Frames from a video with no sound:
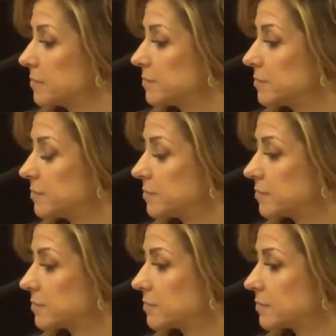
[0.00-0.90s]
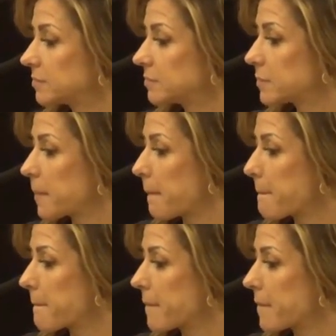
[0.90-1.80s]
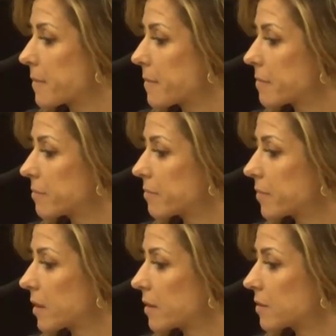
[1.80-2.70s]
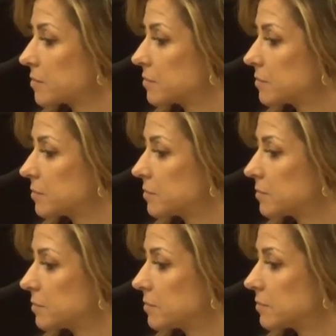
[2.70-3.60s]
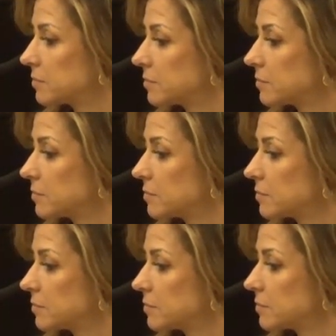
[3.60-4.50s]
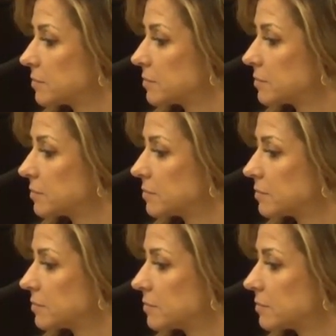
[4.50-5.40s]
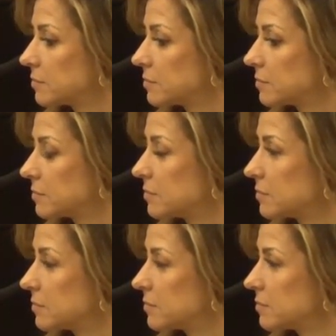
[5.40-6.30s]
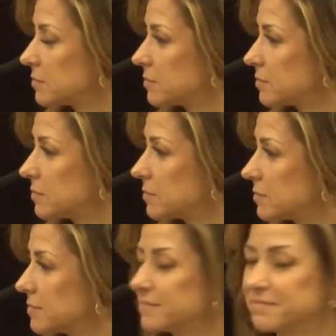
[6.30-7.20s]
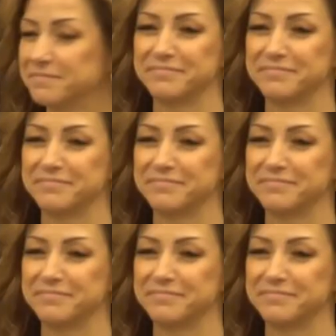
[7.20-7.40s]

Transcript: [no speech]